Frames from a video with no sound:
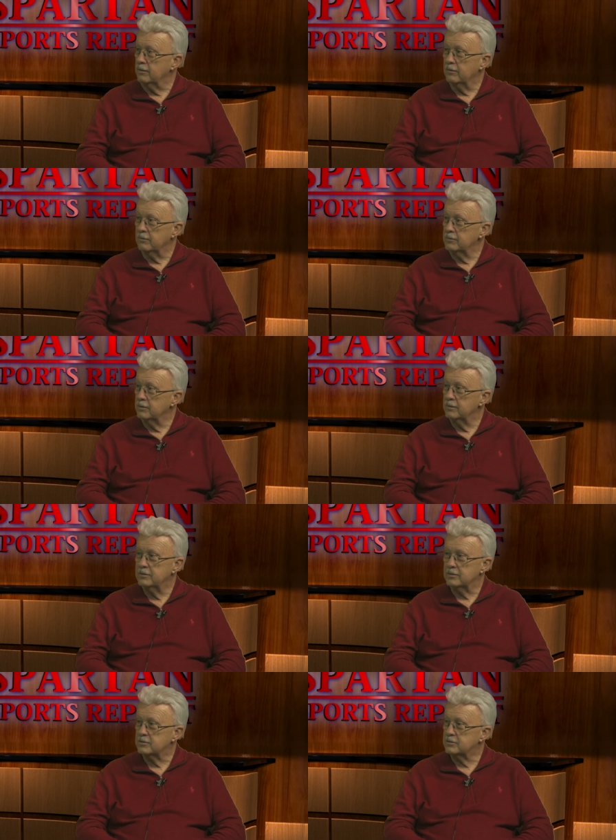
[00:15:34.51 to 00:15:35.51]
You Tom know, Lee,
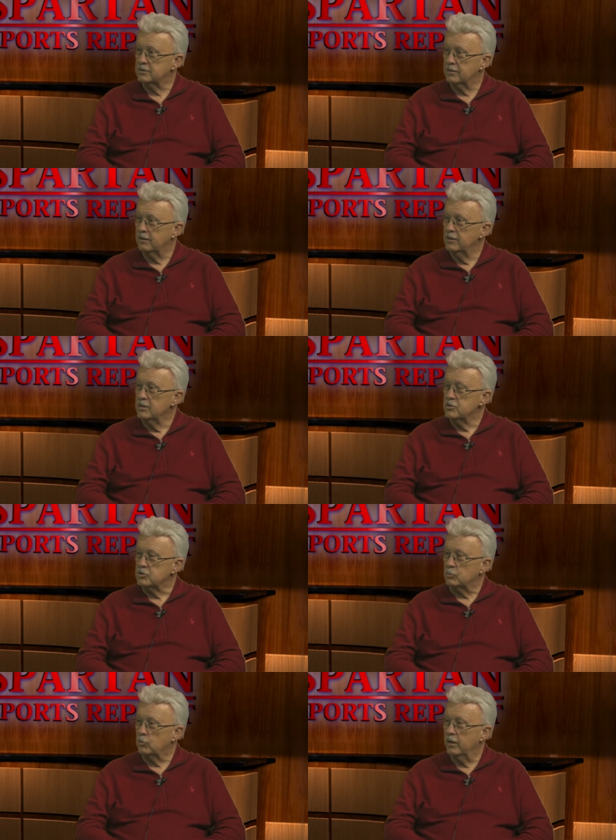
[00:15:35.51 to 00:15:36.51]
yeah. Just uh,
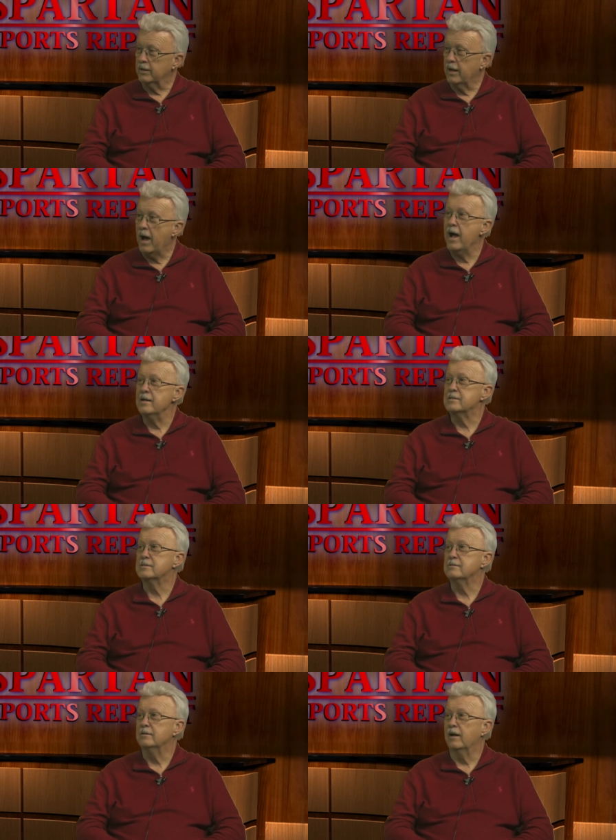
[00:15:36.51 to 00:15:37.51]
some great guys